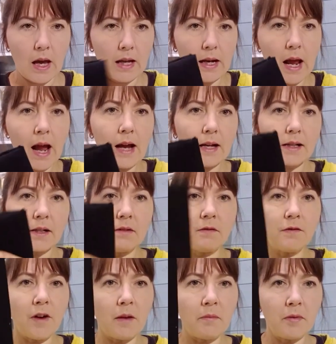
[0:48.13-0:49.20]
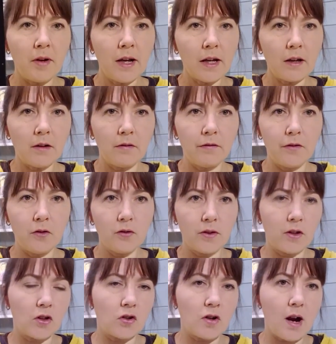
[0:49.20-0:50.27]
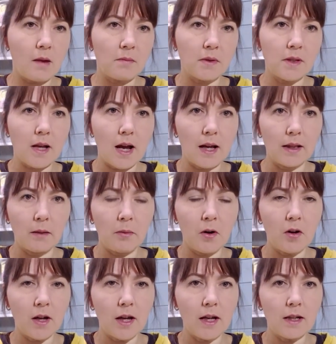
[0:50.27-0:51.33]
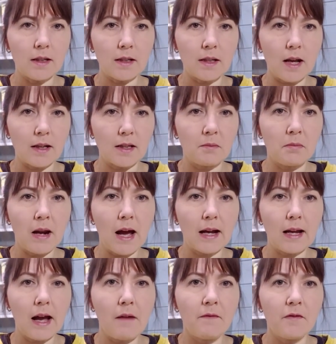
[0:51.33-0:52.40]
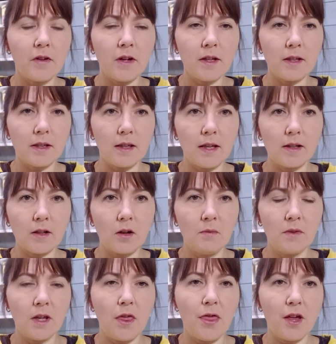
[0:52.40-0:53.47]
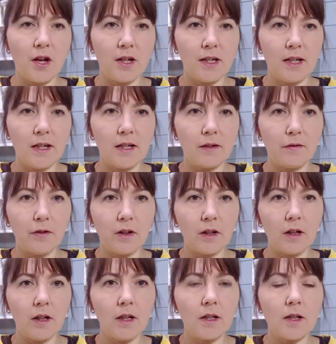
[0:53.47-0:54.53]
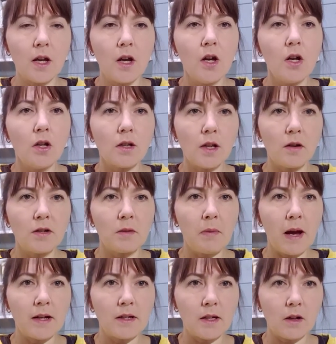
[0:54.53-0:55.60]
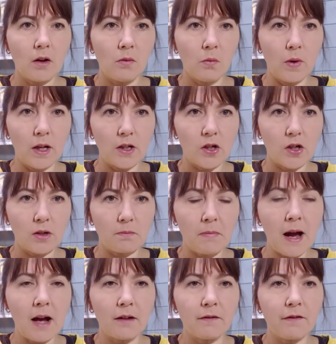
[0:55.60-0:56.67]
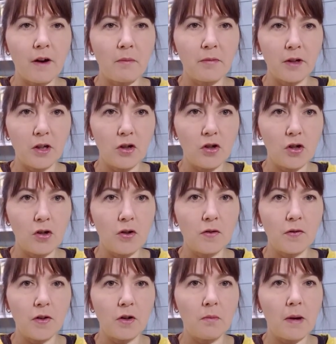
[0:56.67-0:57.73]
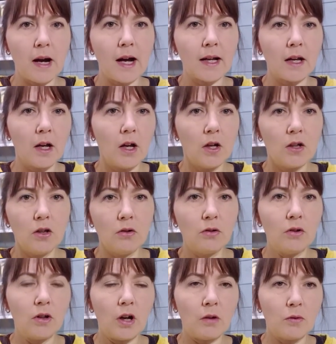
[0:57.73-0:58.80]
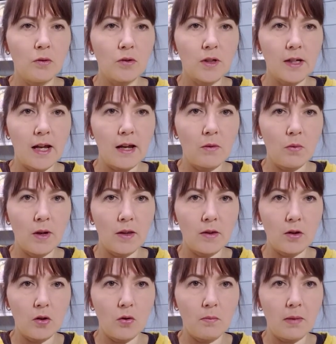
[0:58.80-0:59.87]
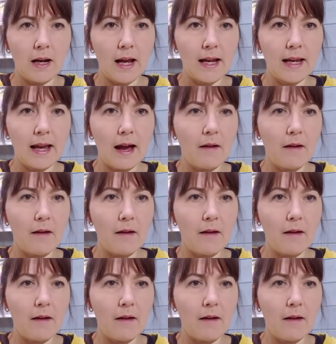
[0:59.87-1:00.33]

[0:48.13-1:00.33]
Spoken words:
An accent fabric for the straps and the pockets, that's a black canvas. This comes in 13 different colours, so depending on which pattern fabric you choose for your bag, you can coordinate with your plain